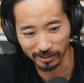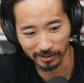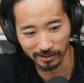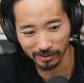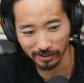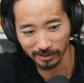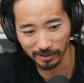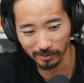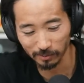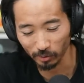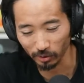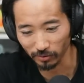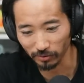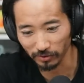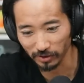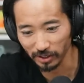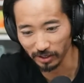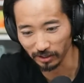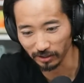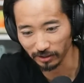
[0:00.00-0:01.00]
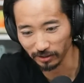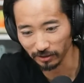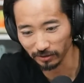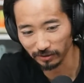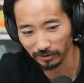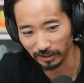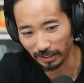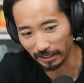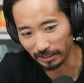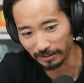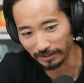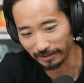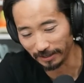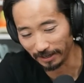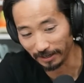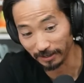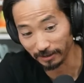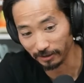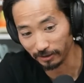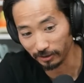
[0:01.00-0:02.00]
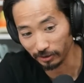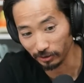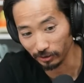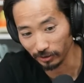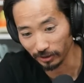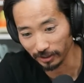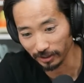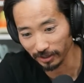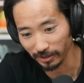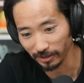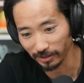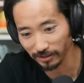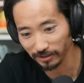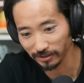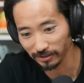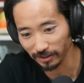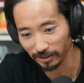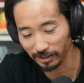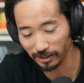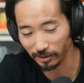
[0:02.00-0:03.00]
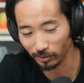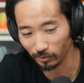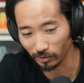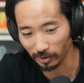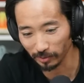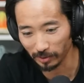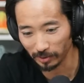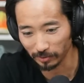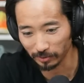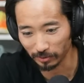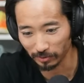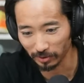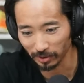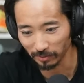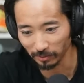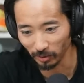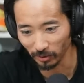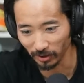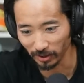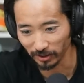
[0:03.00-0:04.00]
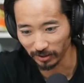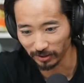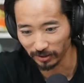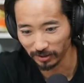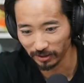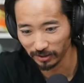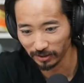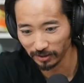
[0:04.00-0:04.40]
I you just need more feet, Co. I, I do, I guess. I need to be able to run more.